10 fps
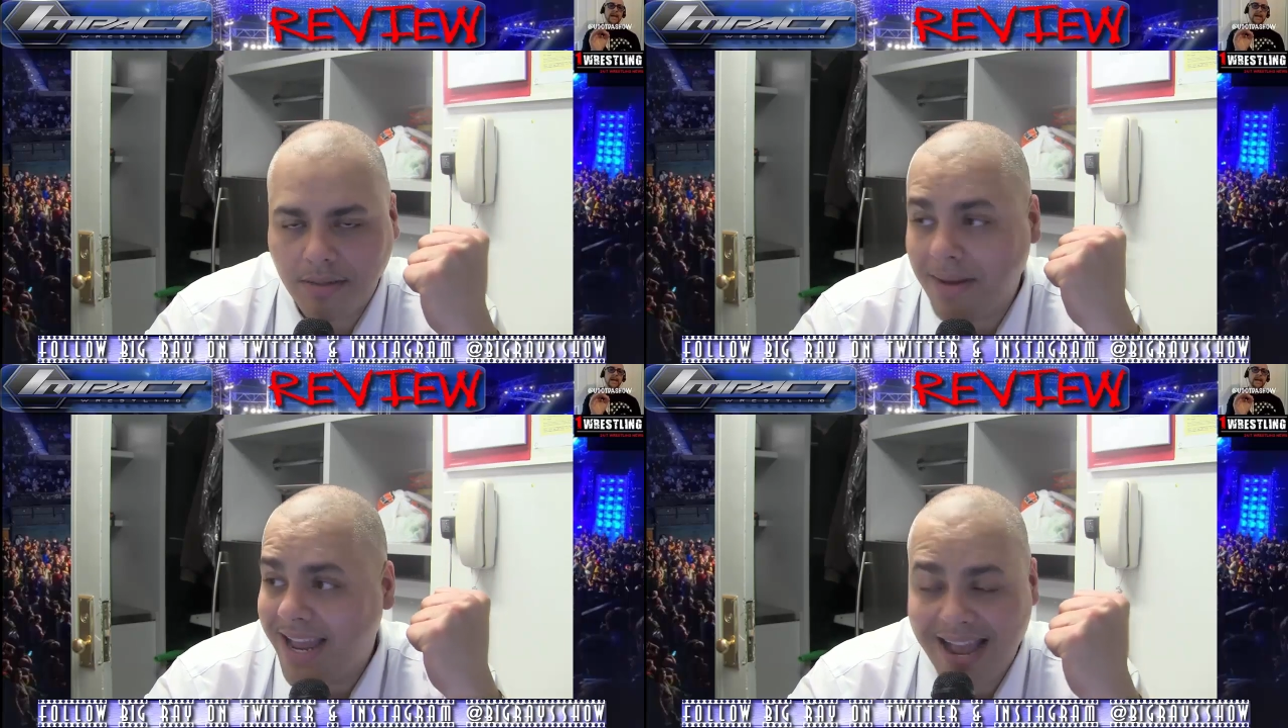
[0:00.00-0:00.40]

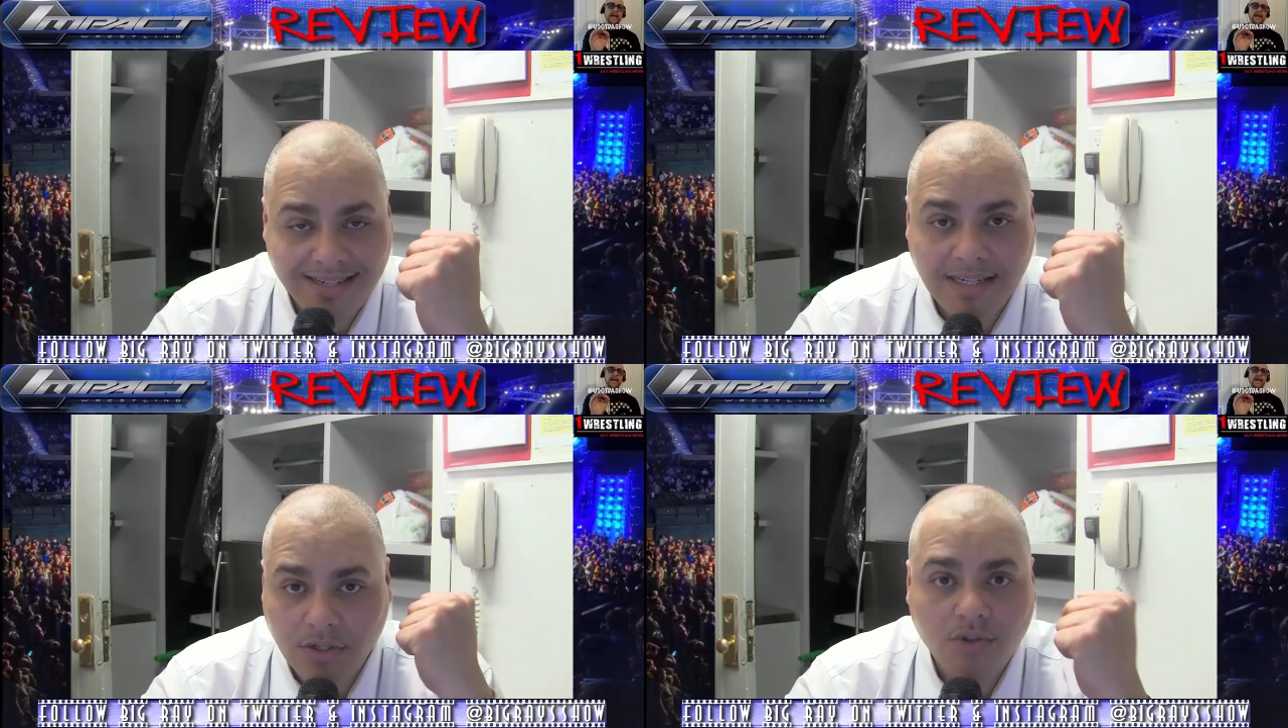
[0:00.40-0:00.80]
my
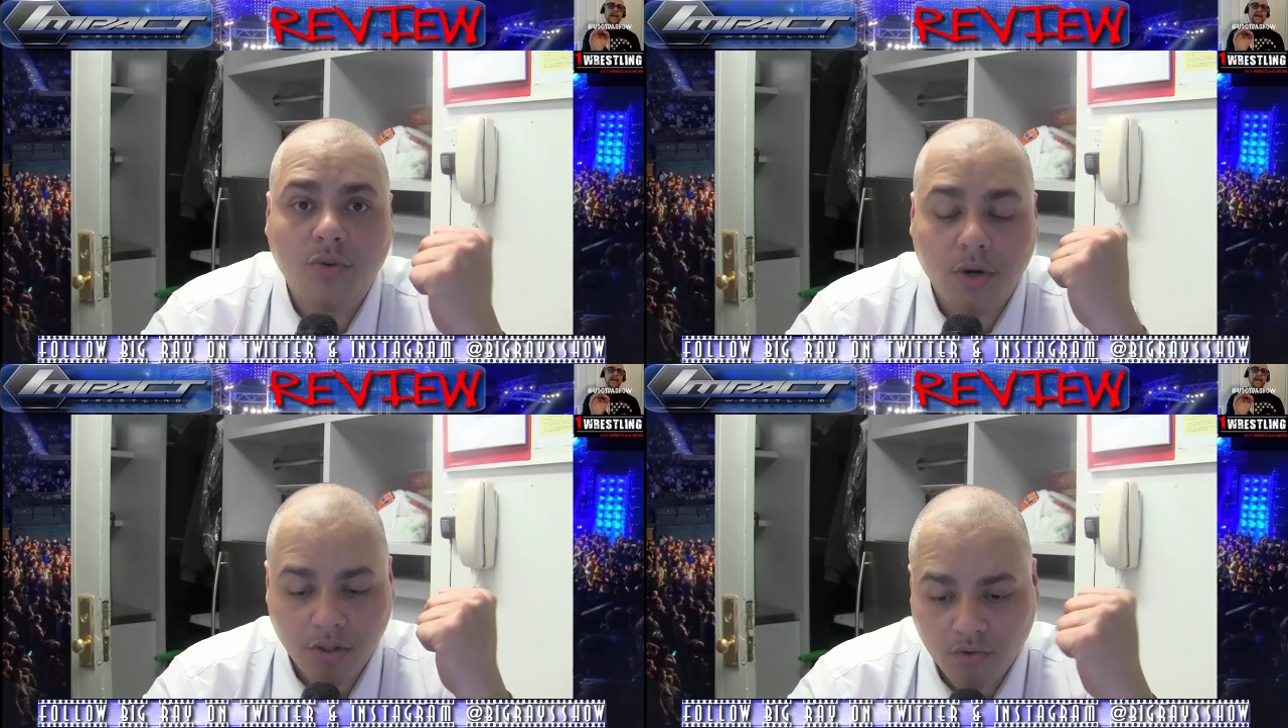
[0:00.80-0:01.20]
ass. He's using
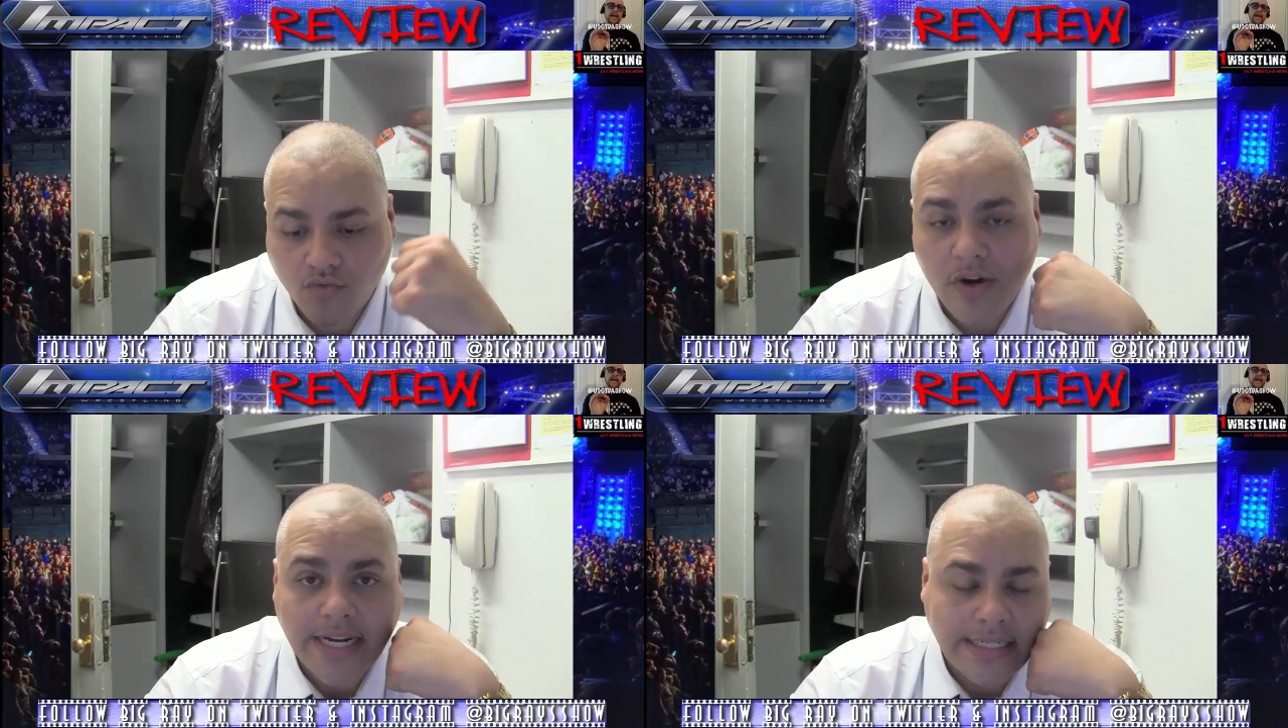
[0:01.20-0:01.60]
one of those
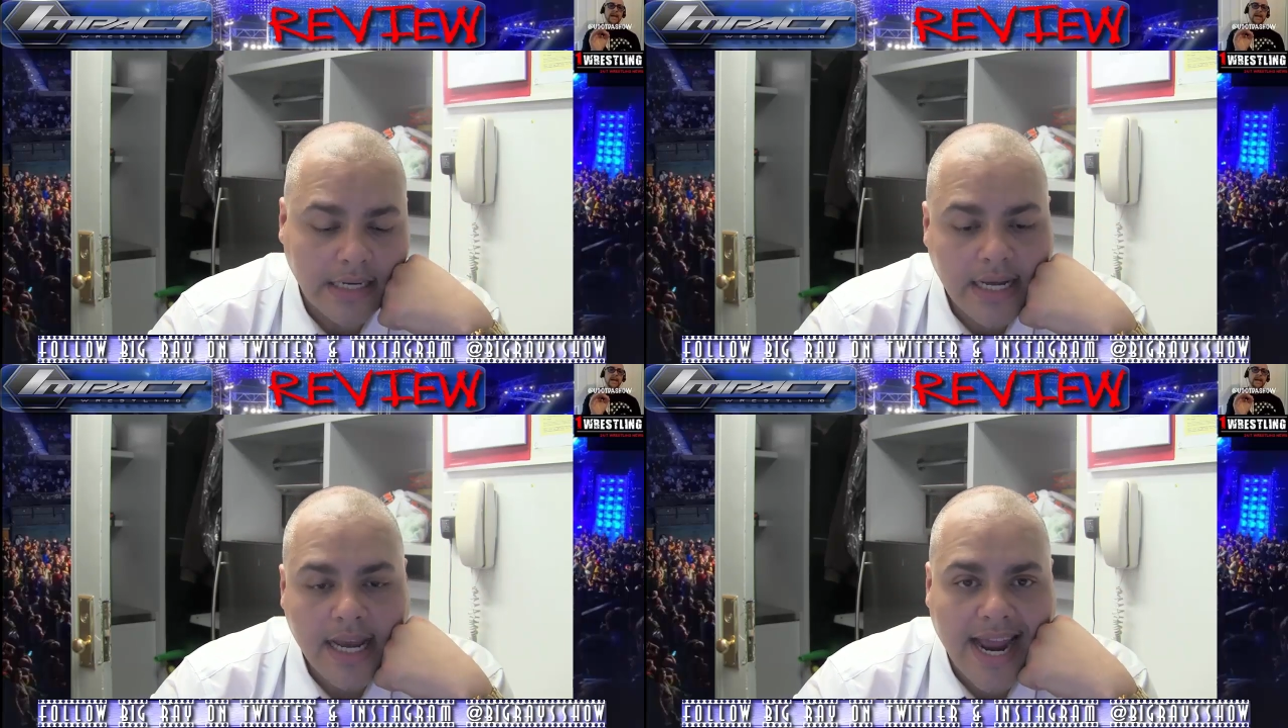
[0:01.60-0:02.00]
rings,
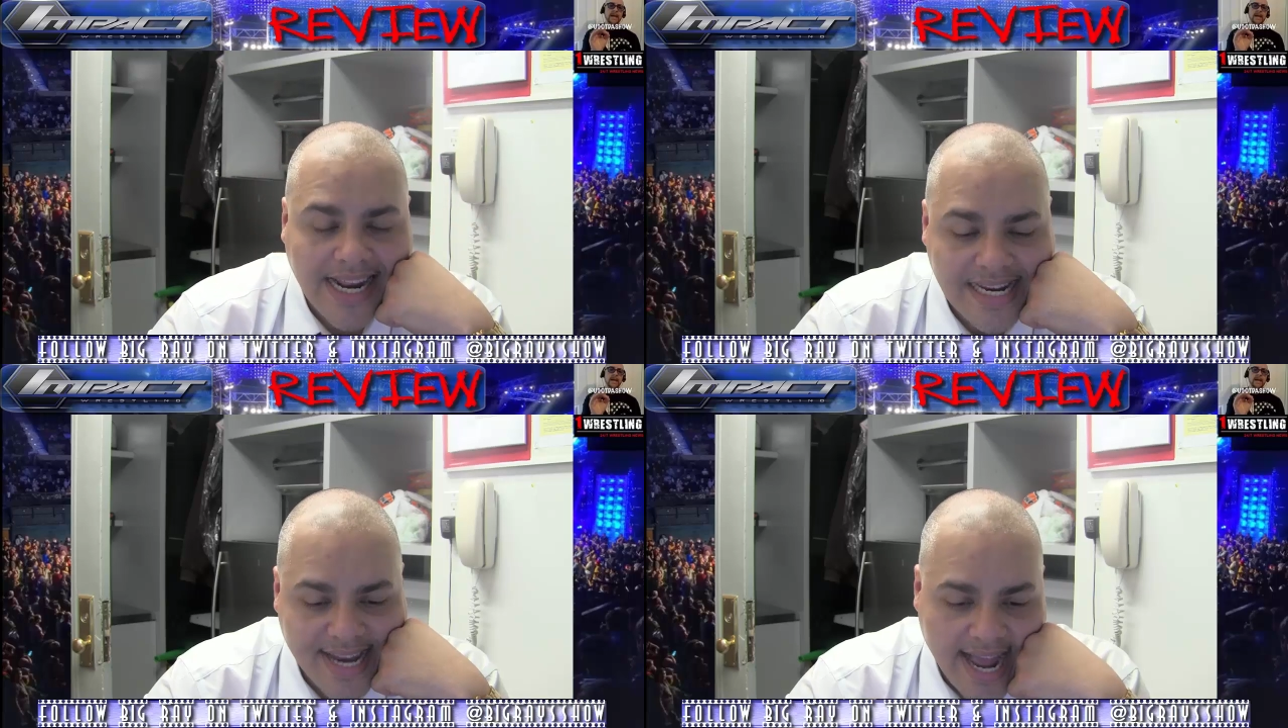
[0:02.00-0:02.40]
and
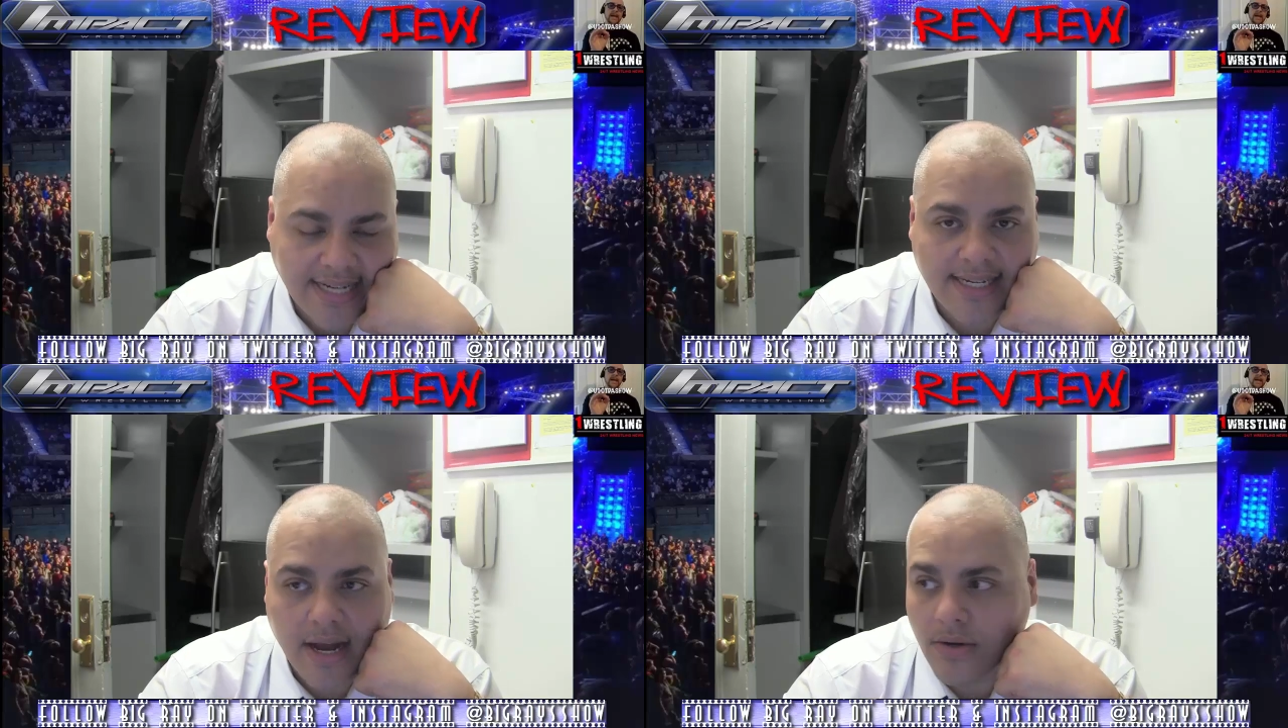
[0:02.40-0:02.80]
he
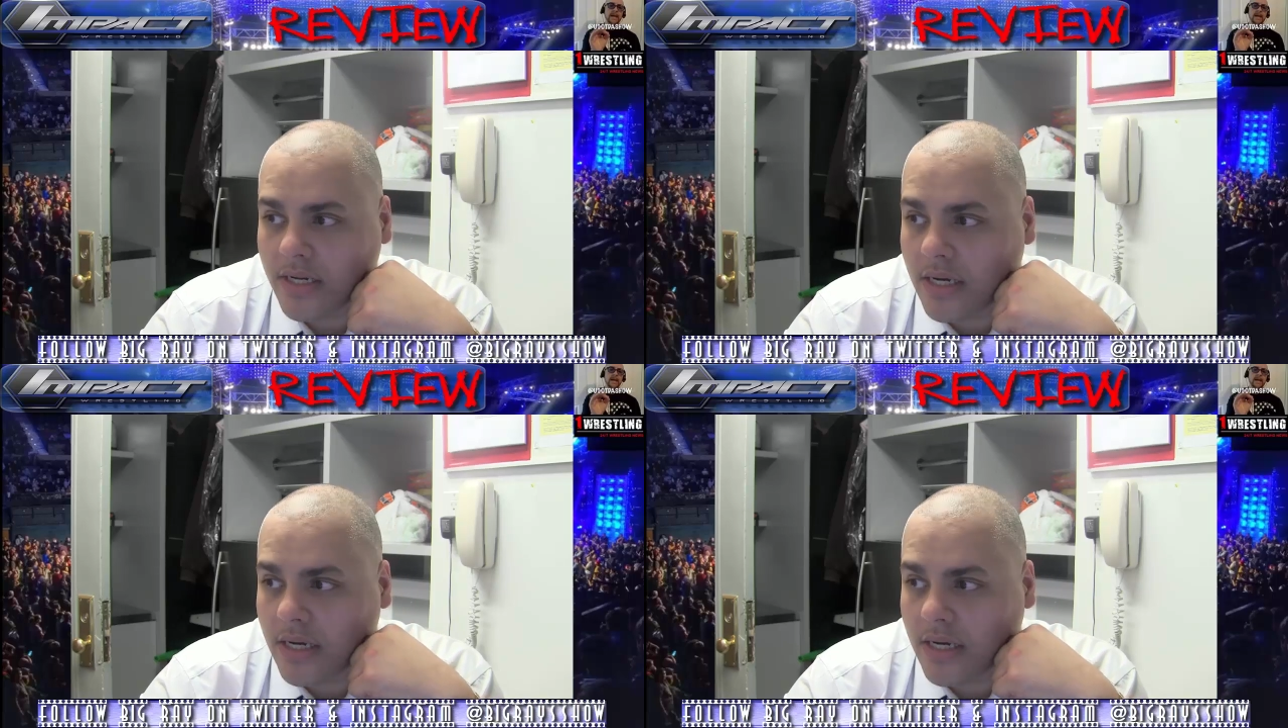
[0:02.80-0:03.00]
knocks out